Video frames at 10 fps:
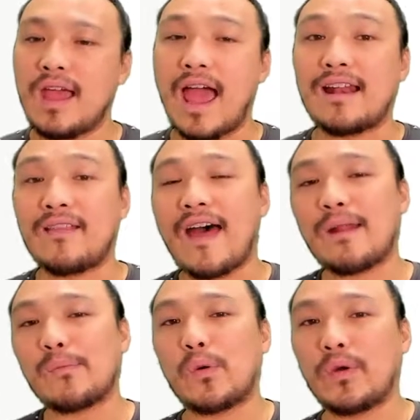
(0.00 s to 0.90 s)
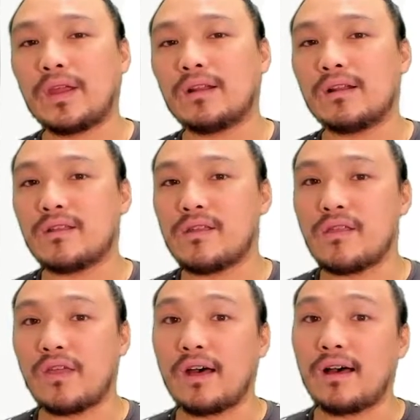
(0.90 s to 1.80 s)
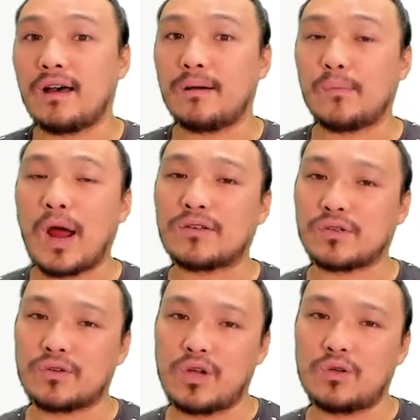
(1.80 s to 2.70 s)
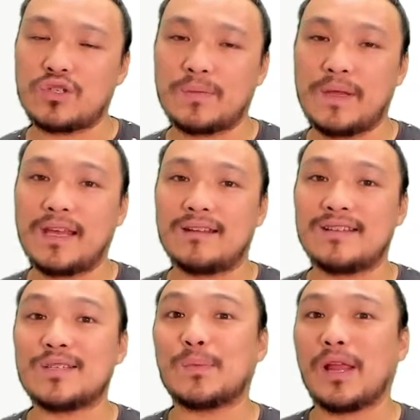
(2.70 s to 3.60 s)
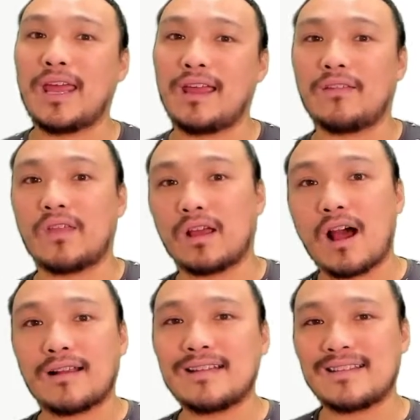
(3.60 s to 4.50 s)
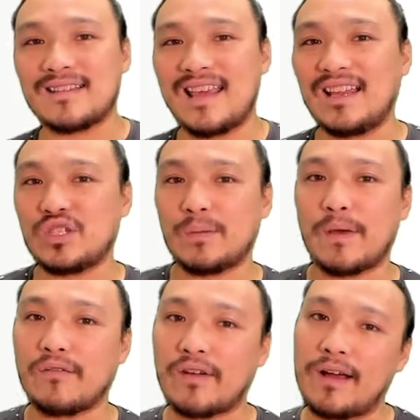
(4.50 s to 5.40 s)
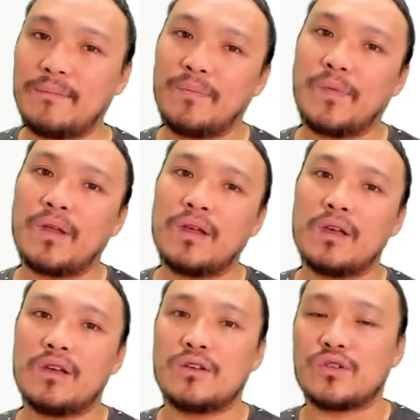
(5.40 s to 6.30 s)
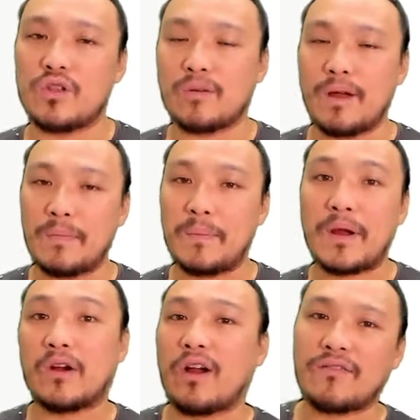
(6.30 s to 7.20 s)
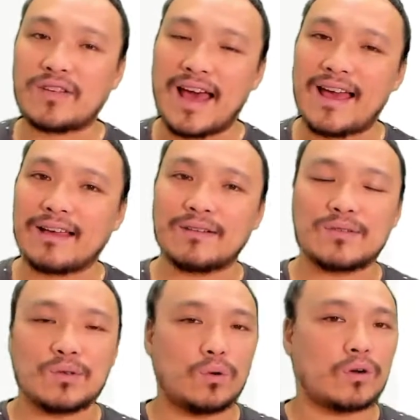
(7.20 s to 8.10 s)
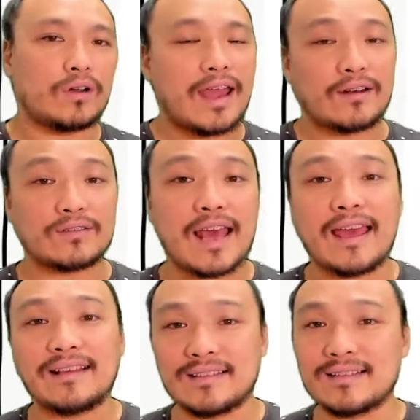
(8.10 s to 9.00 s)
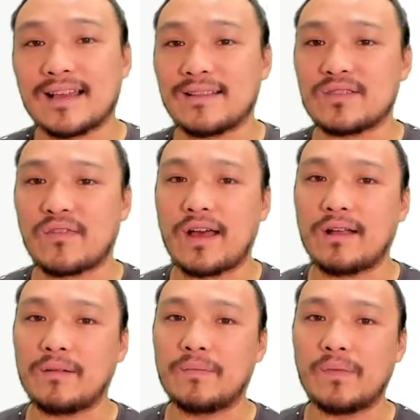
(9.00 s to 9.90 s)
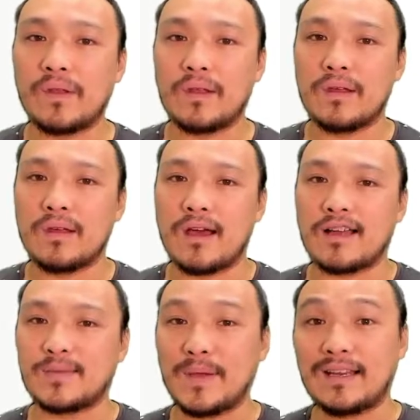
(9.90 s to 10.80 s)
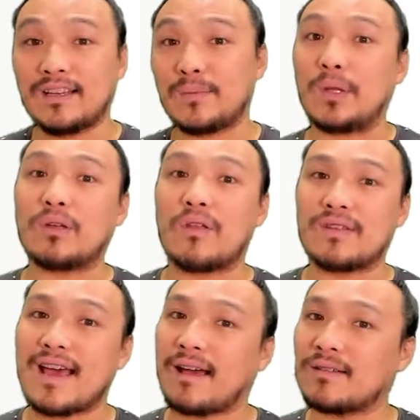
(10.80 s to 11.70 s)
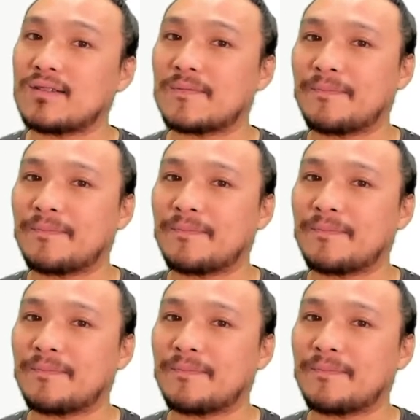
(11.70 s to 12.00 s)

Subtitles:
And at that point, the browser knows to begin displaying the contents of the HTML file. So there might be paragraph tags or header tags inside this file. It's beginning to build all the text.